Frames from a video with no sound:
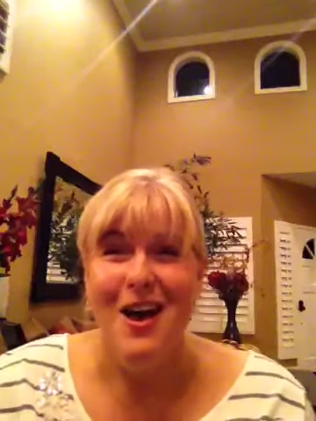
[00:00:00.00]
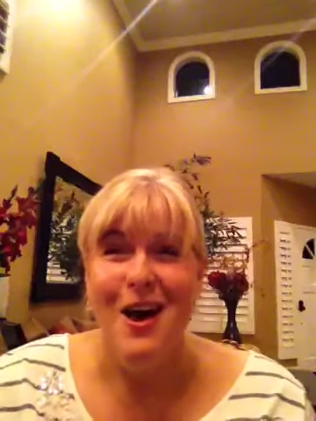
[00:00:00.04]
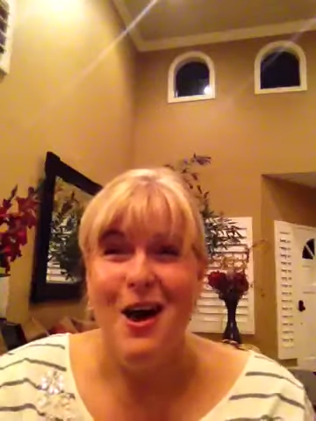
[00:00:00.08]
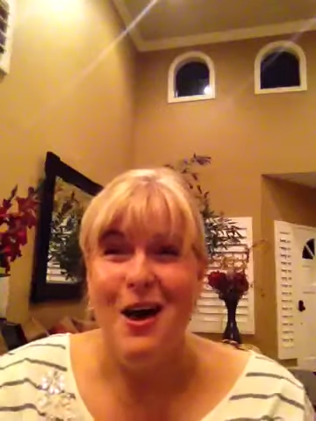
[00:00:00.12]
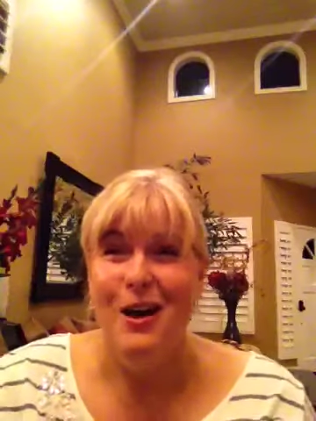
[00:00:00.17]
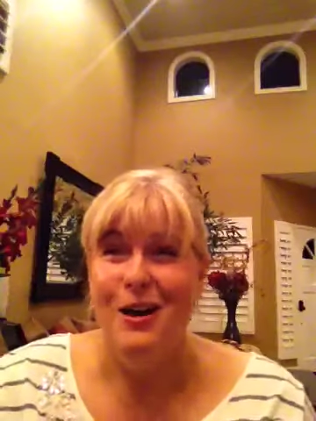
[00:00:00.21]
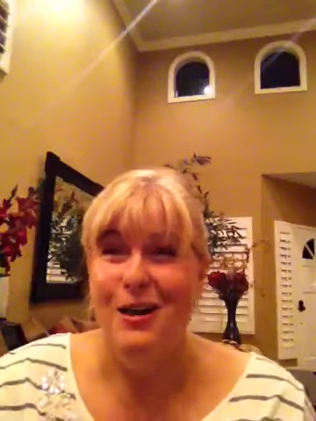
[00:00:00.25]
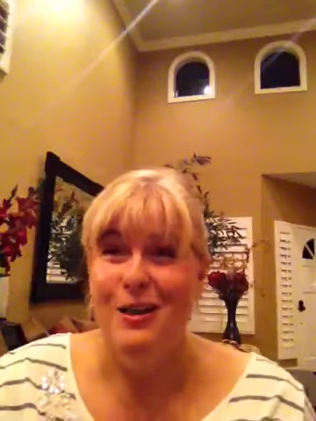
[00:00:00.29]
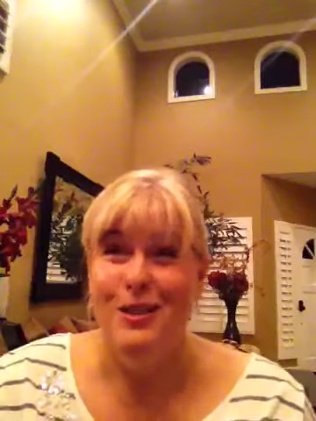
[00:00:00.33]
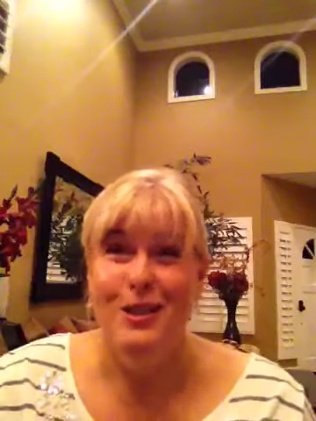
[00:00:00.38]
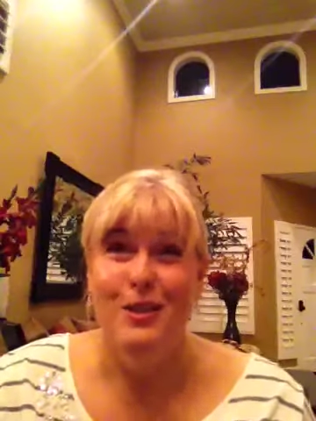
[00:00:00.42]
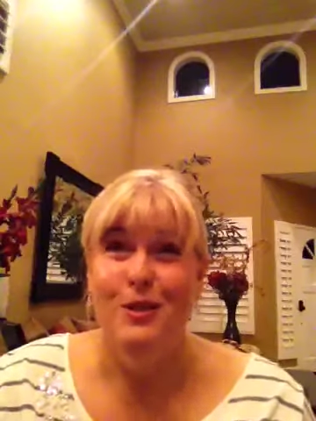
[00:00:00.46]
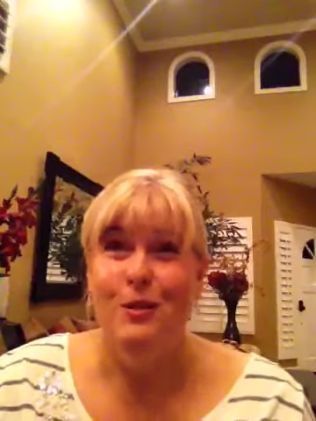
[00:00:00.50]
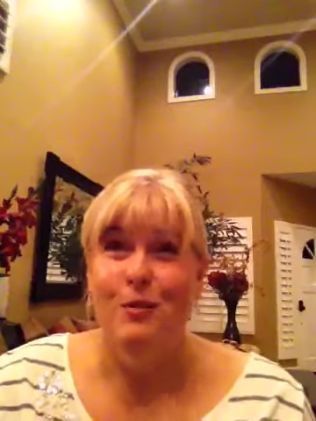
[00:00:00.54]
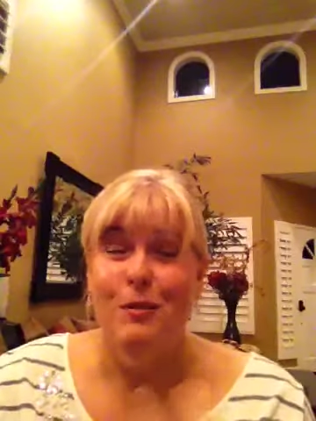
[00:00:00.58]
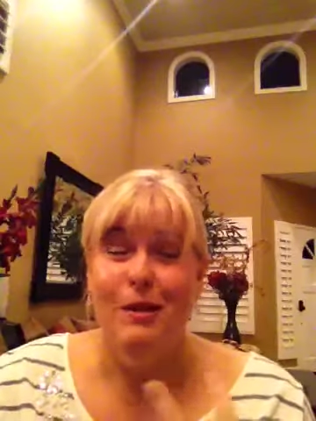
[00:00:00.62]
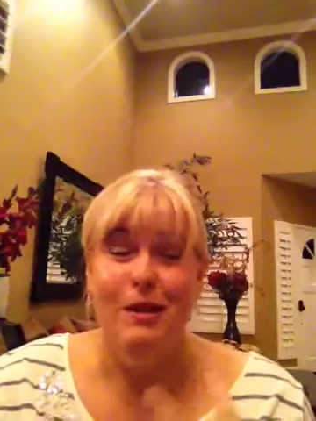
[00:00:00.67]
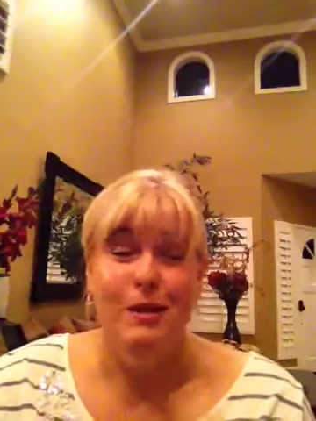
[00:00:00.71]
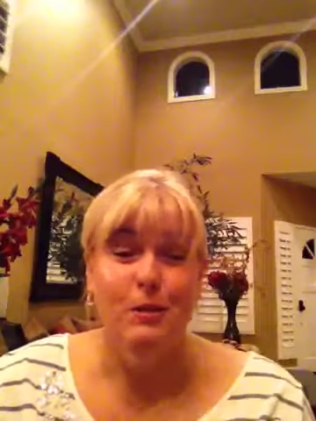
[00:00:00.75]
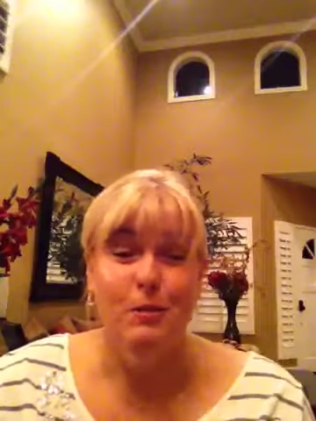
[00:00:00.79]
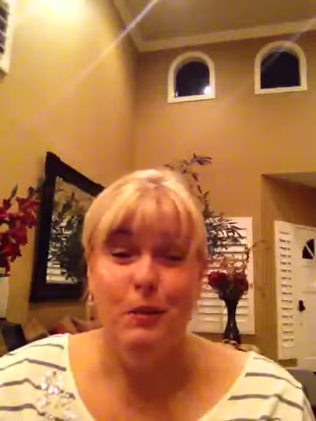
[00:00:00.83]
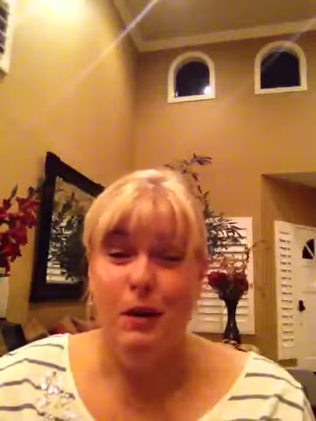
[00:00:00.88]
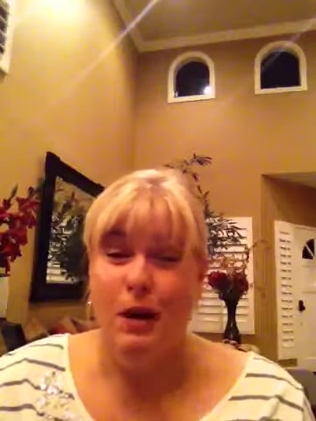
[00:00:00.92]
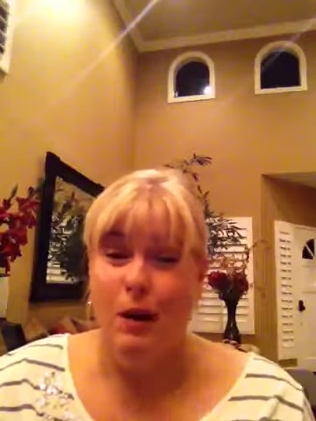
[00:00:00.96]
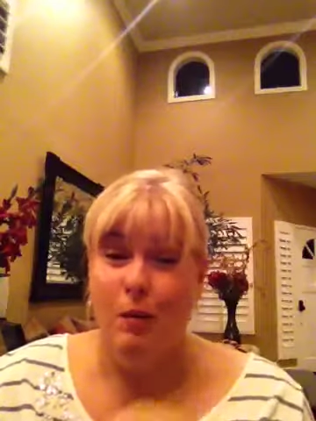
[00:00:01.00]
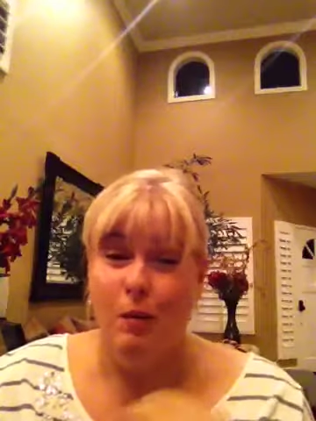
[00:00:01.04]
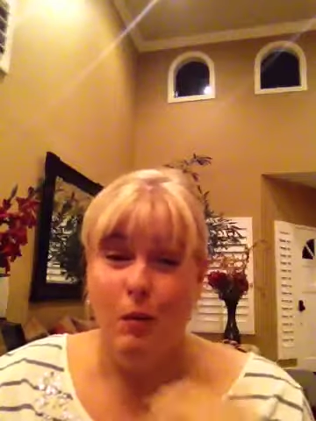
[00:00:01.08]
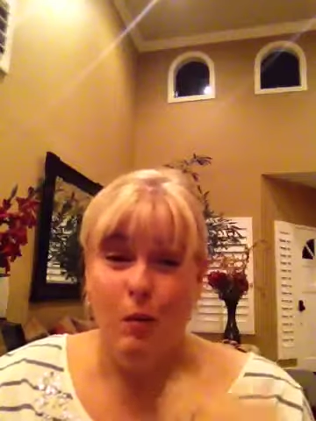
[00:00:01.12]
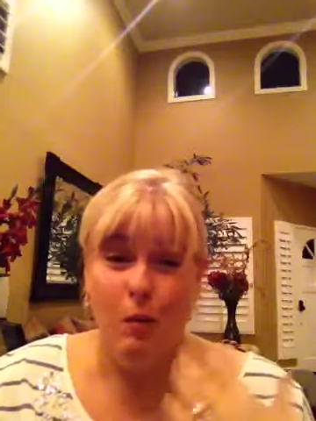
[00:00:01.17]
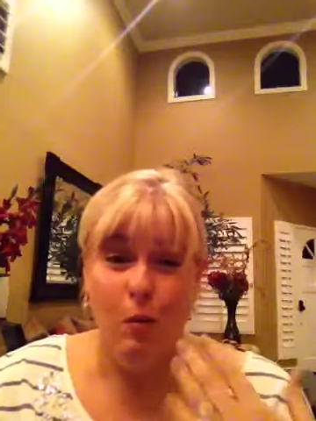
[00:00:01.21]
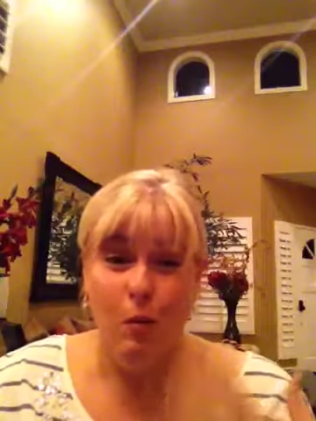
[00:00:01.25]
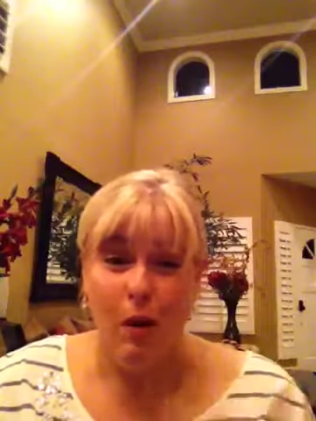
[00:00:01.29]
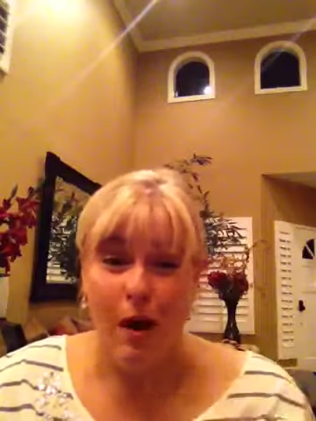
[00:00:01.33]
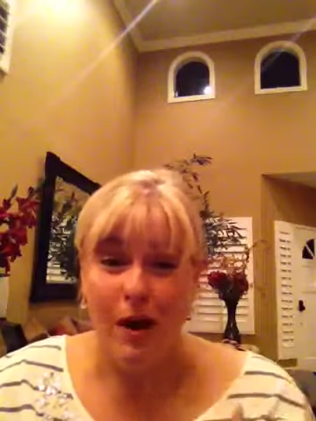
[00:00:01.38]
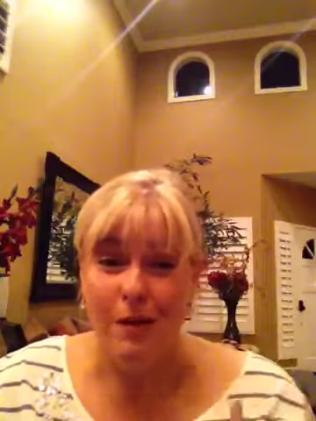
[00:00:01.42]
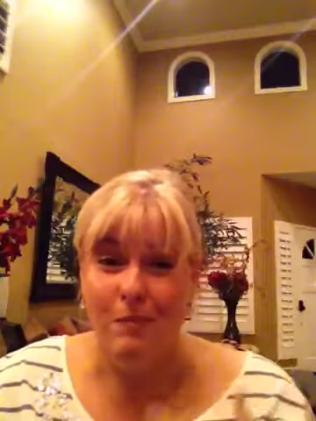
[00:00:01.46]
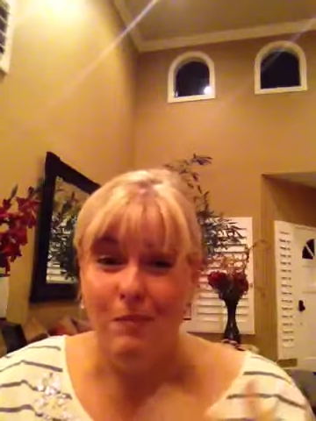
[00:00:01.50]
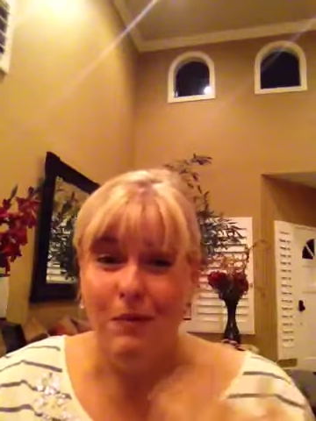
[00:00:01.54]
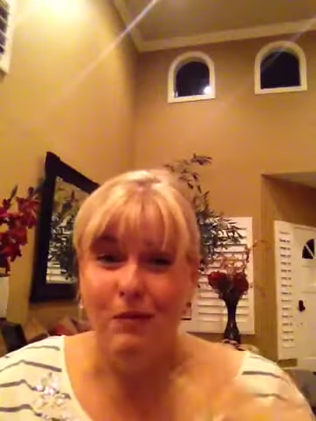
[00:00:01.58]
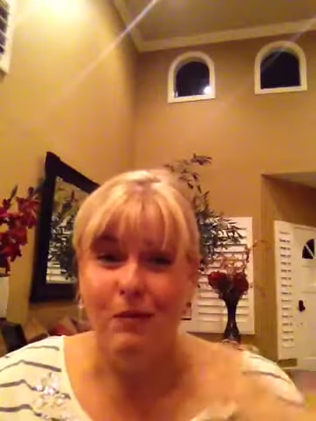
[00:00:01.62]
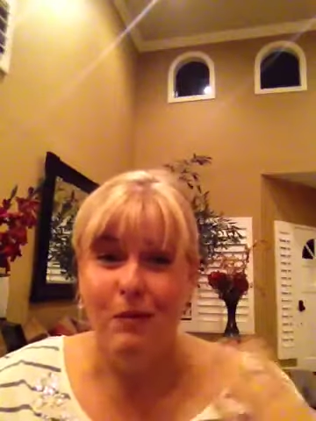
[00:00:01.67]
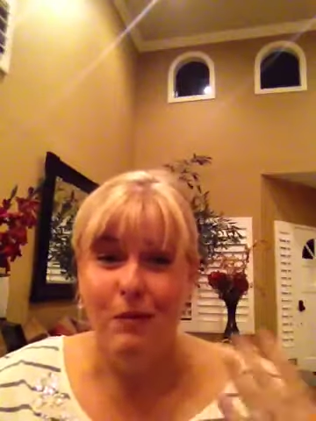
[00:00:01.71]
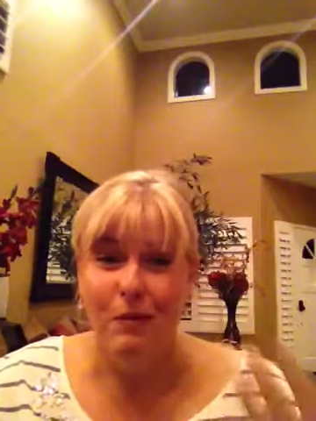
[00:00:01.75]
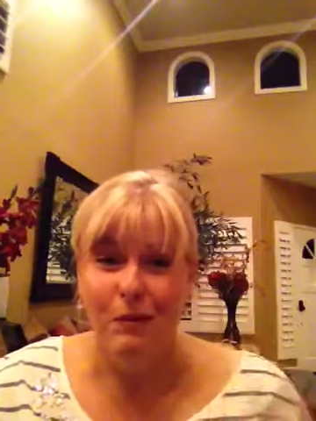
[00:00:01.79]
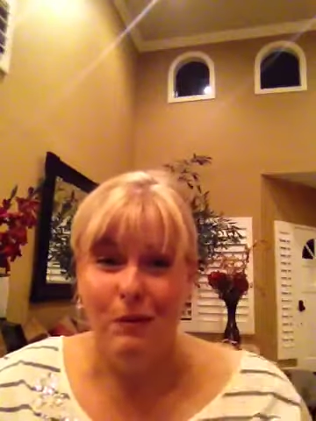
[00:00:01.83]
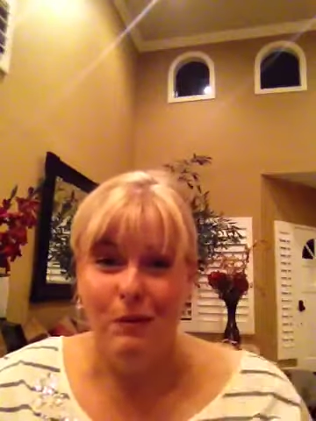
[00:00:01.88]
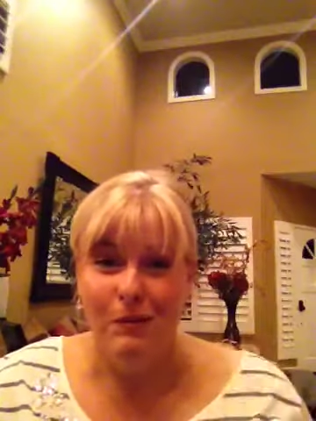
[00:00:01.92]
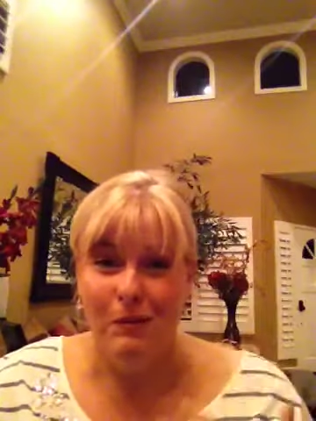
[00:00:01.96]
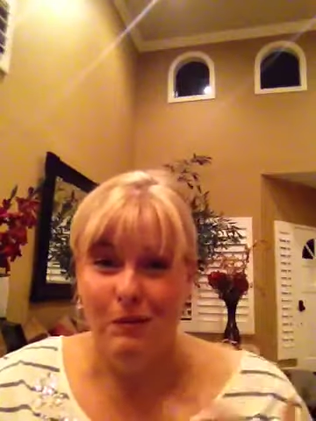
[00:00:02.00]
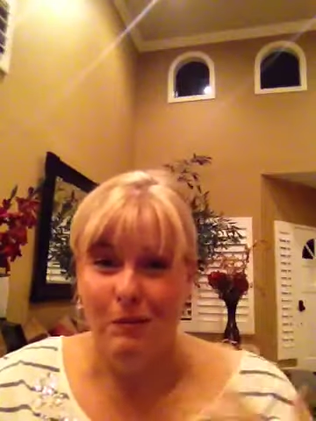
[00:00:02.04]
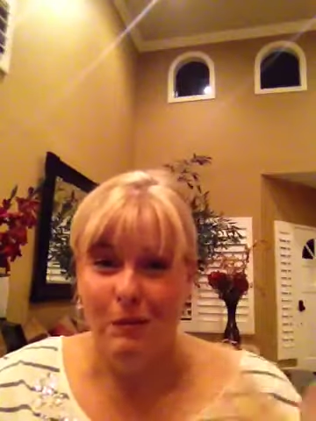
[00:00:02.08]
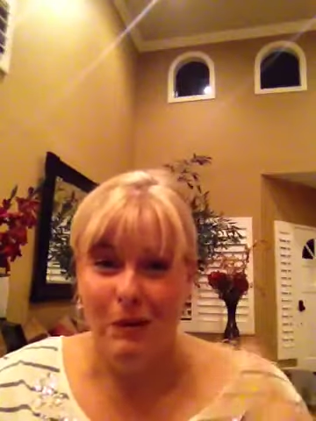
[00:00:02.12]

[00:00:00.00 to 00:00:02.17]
because uh, I told my husband I want to walk before